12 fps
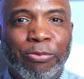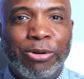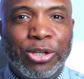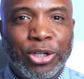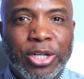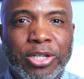
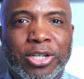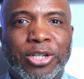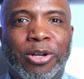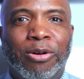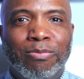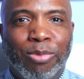When Jesus
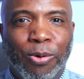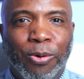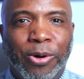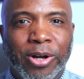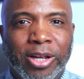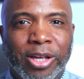is on
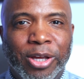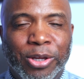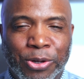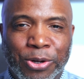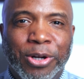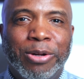board,
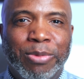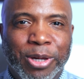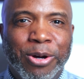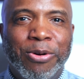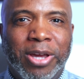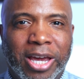you're going to
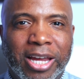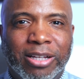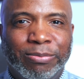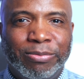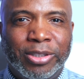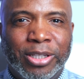be okay.
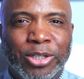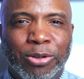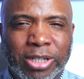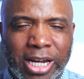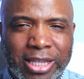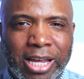So
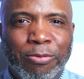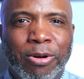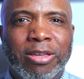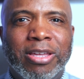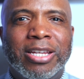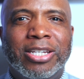take that
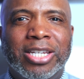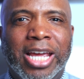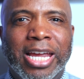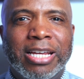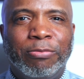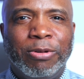with you this
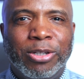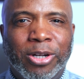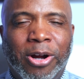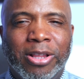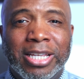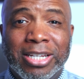day as we
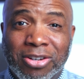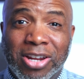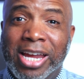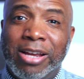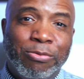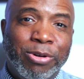start this
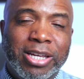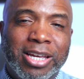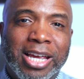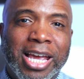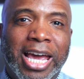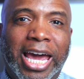day and
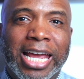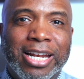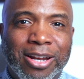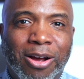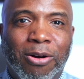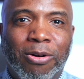week,
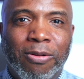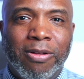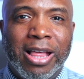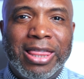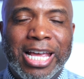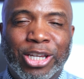and know
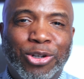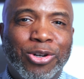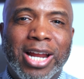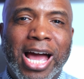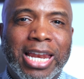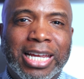that
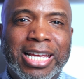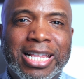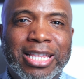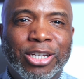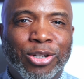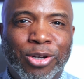you're not
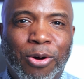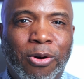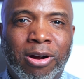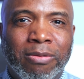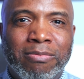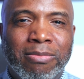in the
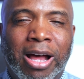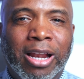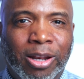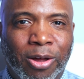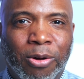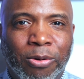storm
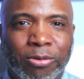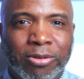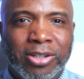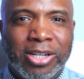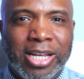alone.